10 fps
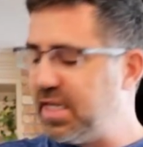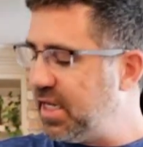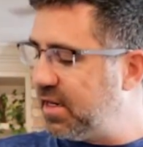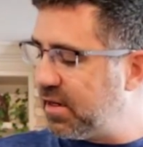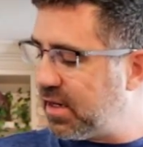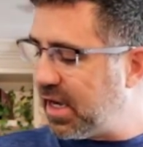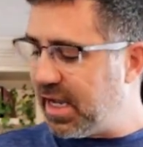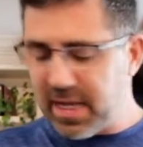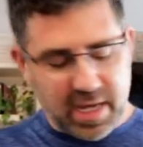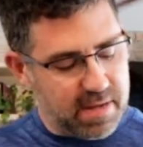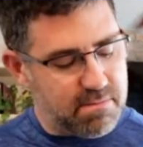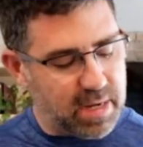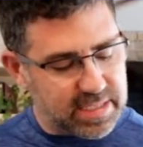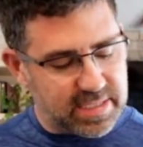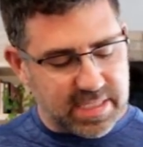here, I
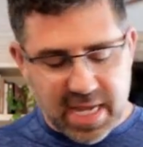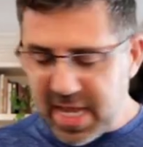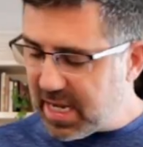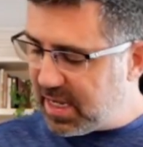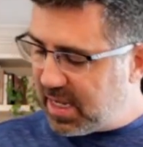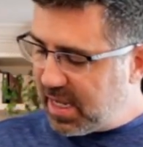must say,